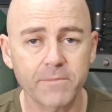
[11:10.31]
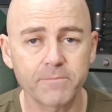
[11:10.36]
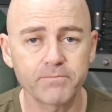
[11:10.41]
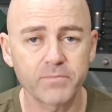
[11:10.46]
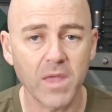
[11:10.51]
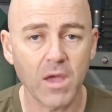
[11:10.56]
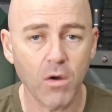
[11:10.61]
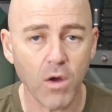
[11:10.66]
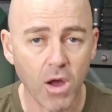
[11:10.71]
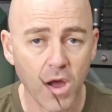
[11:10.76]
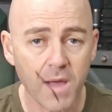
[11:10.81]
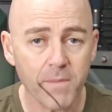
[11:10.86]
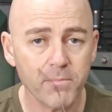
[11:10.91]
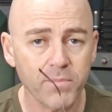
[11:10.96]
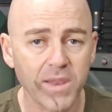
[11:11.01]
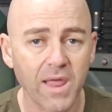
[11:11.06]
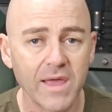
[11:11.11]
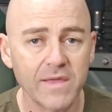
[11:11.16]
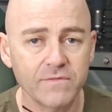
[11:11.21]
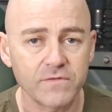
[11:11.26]
Now, I
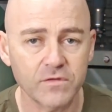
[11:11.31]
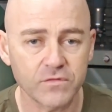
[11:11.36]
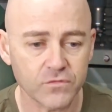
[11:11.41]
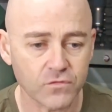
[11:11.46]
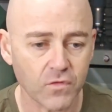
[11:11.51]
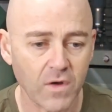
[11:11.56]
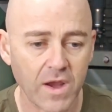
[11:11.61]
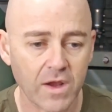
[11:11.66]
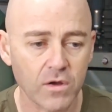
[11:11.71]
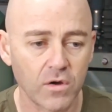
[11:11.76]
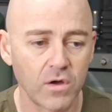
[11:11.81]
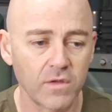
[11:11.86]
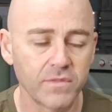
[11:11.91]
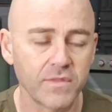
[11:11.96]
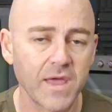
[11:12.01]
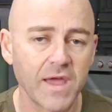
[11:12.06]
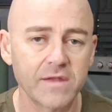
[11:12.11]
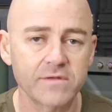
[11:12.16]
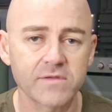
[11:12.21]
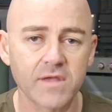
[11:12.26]
played this track on
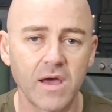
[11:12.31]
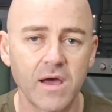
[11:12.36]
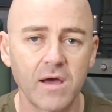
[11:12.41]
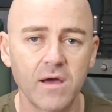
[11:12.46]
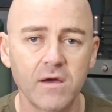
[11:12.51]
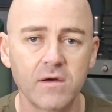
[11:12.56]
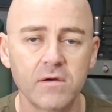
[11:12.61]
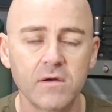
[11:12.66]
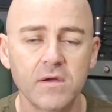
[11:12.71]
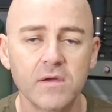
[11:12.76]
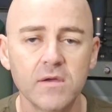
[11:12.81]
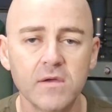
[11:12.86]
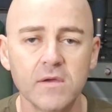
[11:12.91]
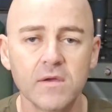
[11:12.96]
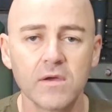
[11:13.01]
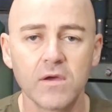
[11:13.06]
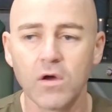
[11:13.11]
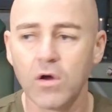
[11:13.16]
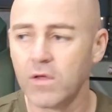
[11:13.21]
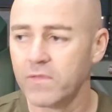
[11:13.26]

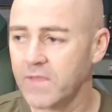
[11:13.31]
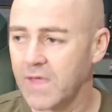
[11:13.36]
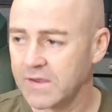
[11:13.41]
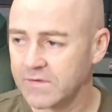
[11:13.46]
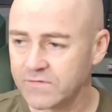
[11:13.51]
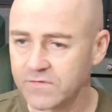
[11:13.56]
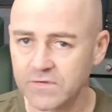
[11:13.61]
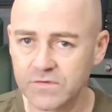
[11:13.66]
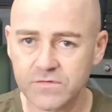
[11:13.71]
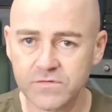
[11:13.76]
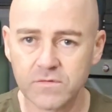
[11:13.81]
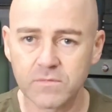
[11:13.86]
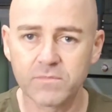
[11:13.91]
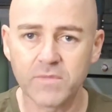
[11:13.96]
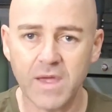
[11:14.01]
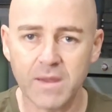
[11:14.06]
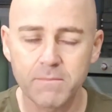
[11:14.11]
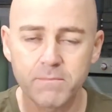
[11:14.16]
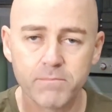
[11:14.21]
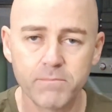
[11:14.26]
that system,
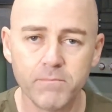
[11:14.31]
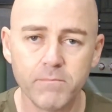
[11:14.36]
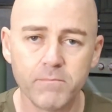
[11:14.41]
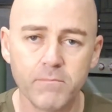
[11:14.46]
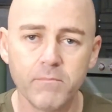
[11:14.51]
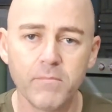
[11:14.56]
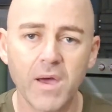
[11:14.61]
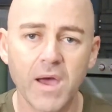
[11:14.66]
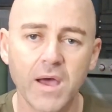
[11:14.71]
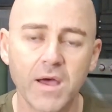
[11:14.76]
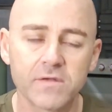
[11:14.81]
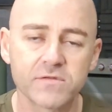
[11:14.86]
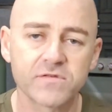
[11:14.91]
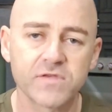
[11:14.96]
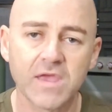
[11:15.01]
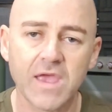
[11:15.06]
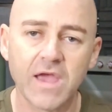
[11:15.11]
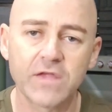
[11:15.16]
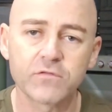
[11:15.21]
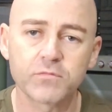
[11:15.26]
that
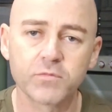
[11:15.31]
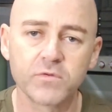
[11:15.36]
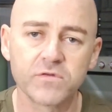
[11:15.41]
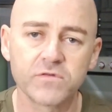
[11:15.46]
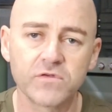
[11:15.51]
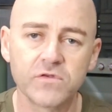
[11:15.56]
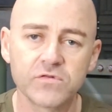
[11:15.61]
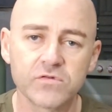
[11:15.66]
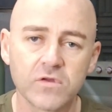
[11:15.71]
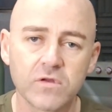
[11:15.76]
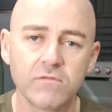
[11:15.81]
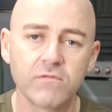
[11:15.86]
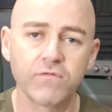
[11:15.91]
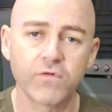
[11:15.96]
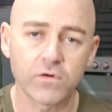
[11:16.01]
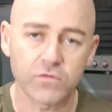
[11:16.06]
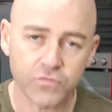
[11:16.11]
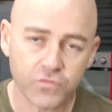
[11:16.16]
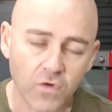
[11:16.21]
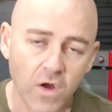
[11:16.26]
CH Precision
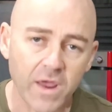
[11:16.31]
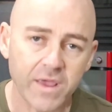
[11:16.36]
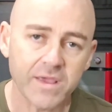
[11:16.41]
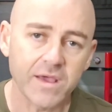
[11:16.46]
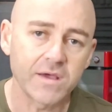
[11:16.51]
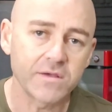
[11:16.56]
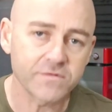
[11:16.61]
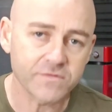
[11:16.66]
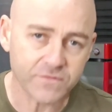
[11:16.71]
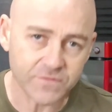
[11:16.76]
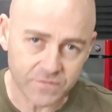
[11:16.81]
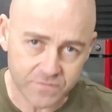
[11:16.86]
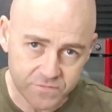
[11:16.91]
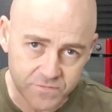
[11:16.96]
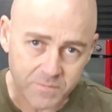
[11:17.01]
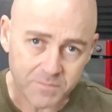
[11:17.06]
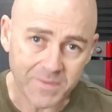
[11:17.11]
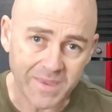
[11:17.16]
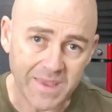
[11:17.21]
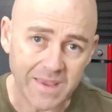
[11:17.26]
von Schreika
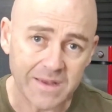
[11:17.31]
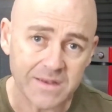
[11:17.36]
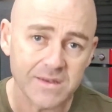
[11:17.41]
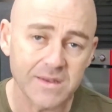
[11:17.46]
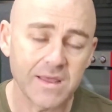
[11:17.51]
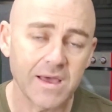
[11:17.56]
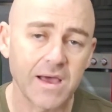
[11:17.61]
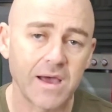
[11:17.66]
system in